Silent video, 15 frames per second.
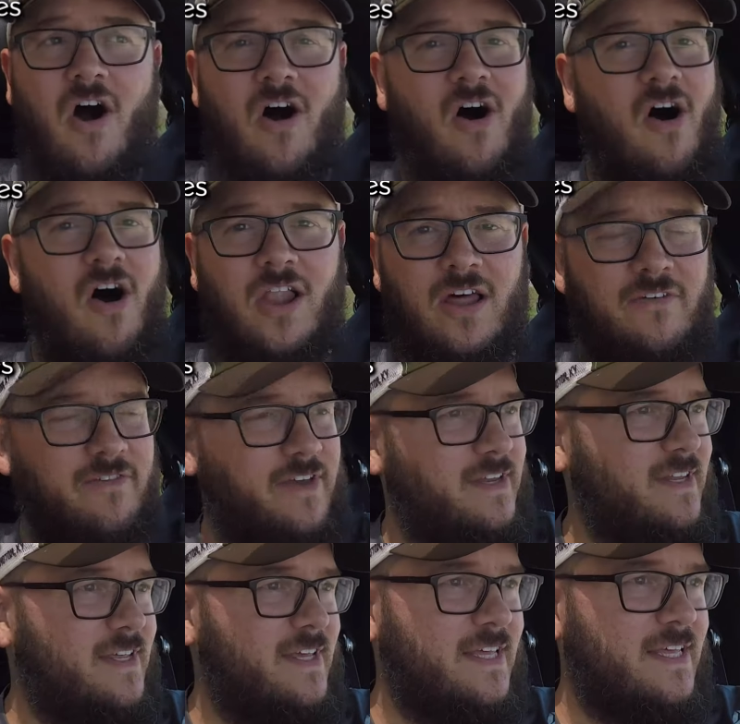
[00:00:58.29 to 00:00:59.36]
all of
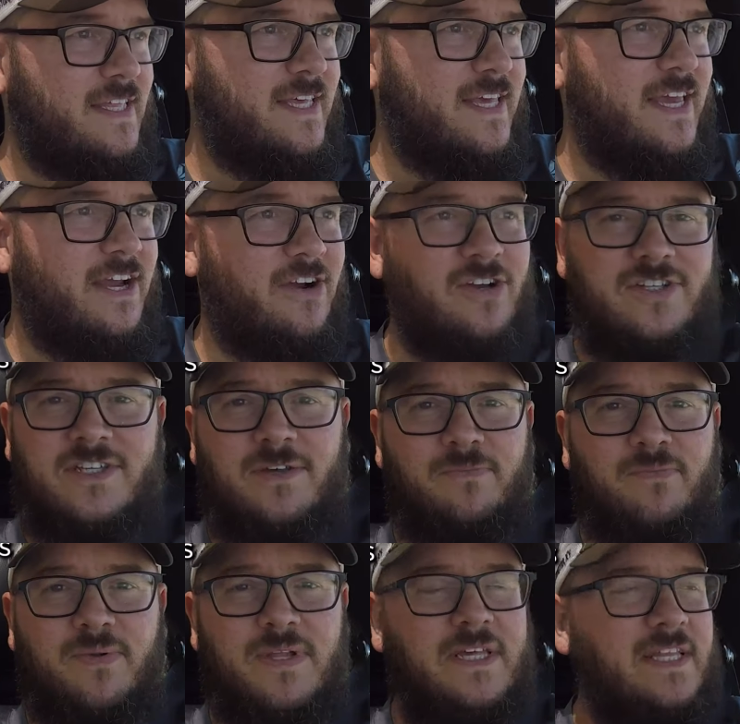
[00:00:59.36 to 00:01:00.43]
it. Gear is
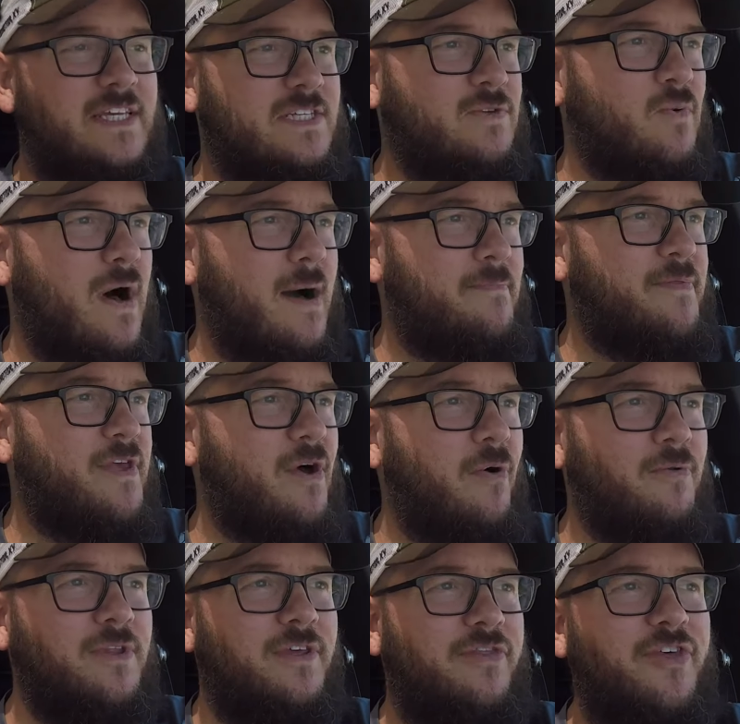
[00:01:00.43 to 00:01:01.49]
completely swapped. The
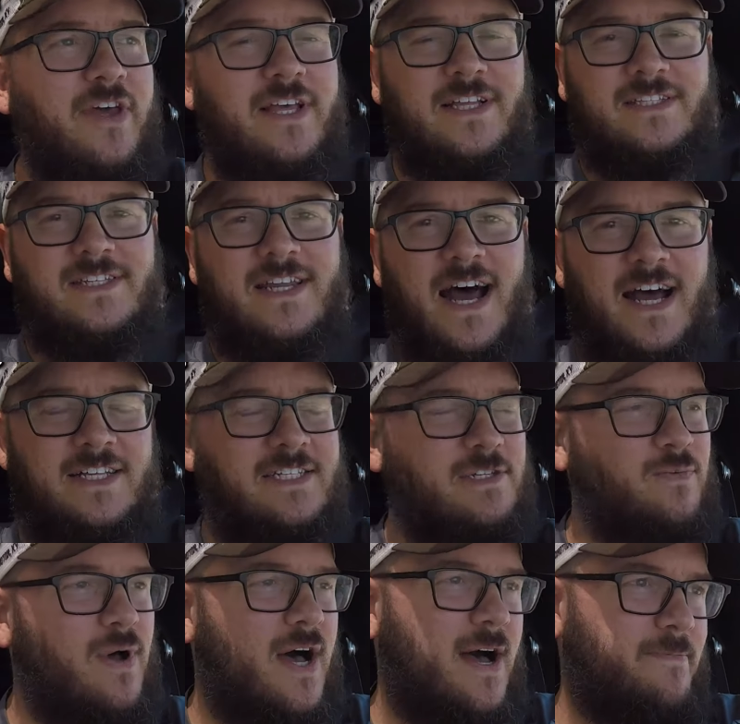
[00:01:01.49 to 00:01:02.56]
only thing that's not
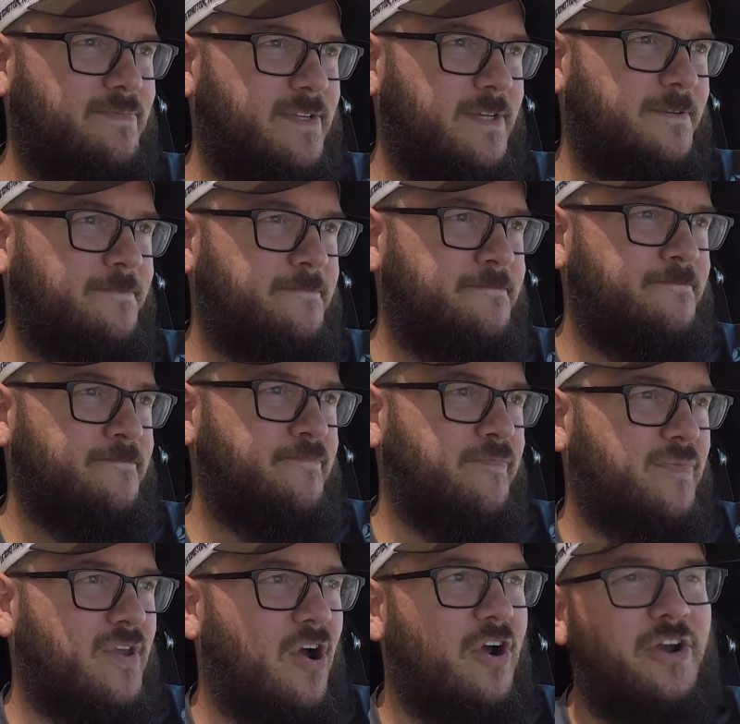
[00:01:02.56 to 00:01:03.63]
swapped
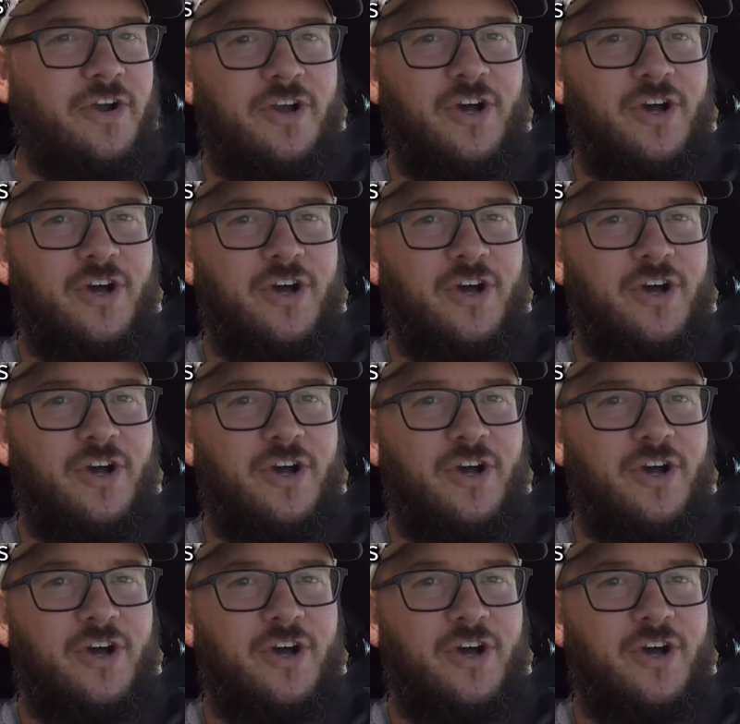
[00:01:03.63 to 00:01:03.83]
are your